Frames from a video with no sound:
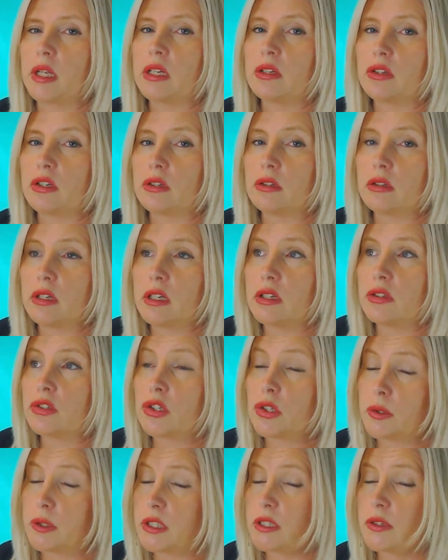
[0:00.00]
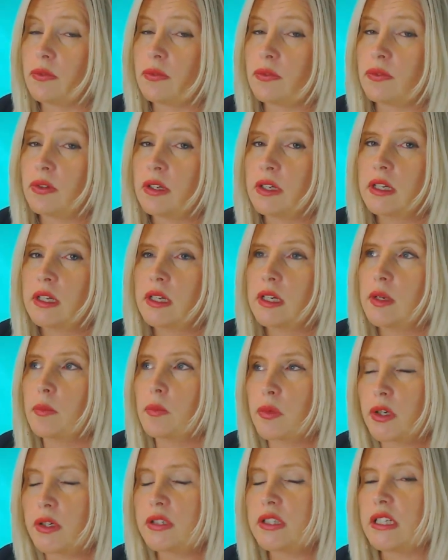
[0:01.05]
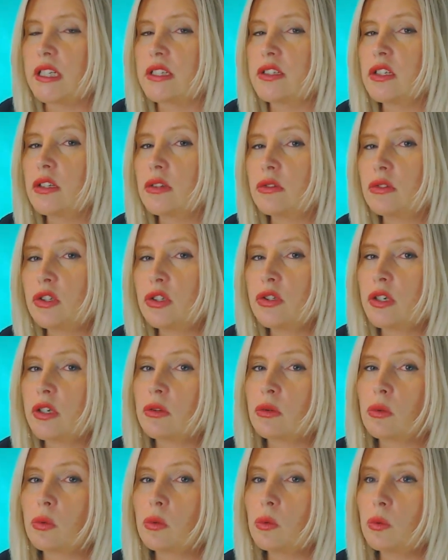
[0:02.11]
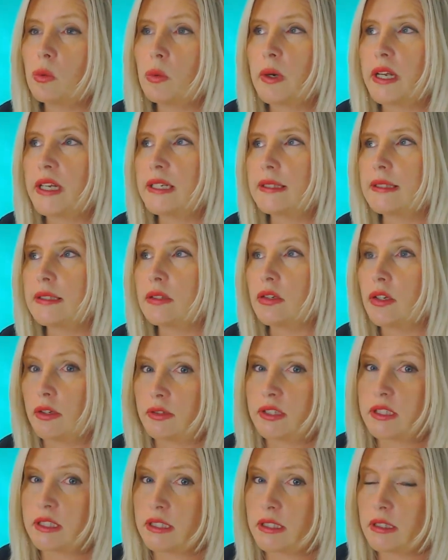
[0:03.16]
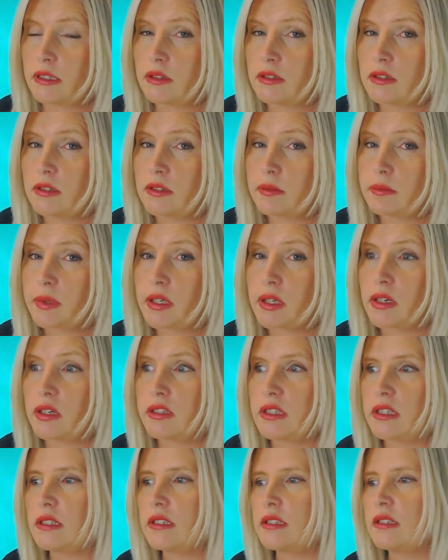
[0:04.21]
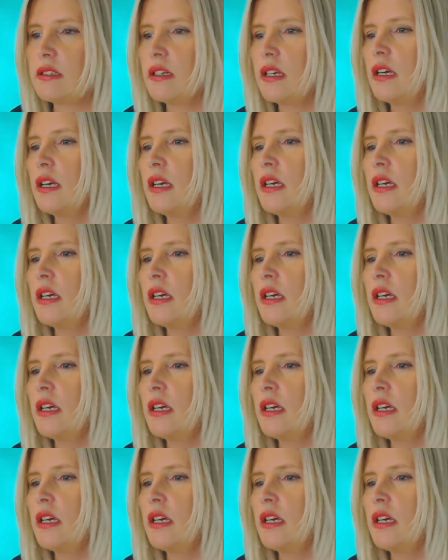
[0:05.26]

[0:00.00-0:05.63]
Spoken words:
intuitive process. So you don't always notice it because it's